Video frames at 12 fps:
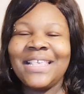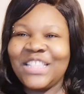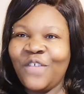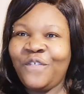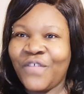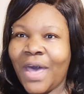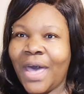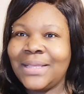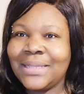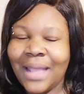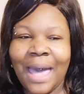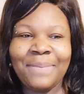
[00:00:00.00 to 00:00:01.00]
it's the
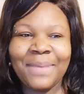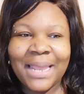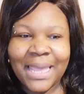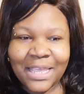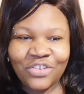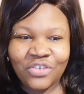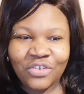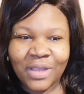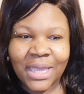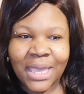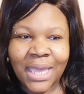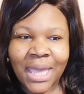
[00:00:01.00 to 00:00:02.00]
first time in
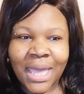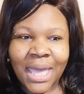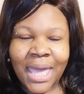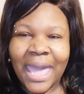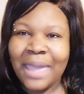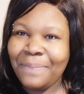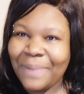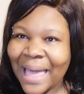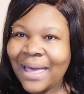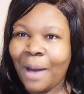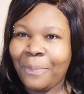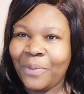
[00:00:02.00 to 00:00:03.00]
history a
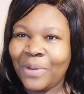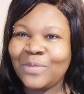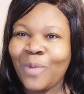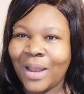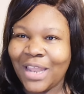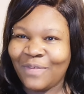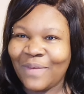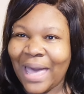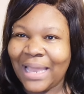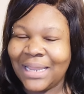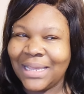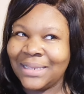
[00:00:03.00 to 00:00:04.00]
black couple has won Love
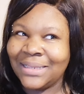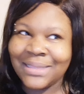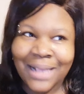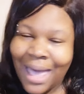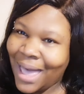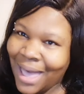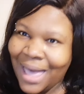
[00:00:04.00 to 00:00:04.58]
Island.